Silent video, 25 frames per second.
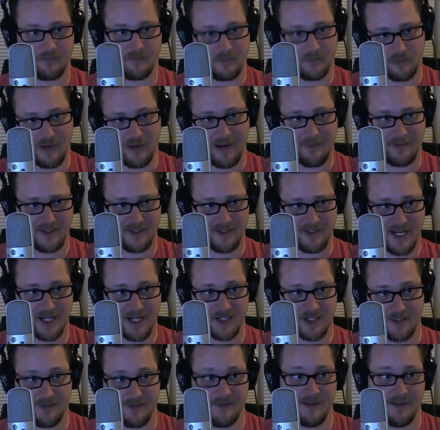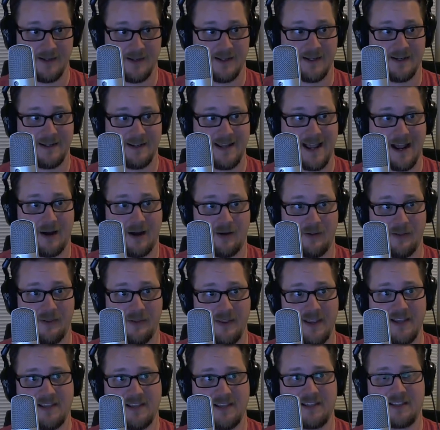grab your attention. Now,
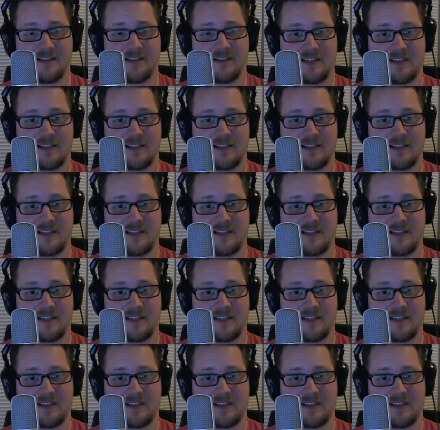this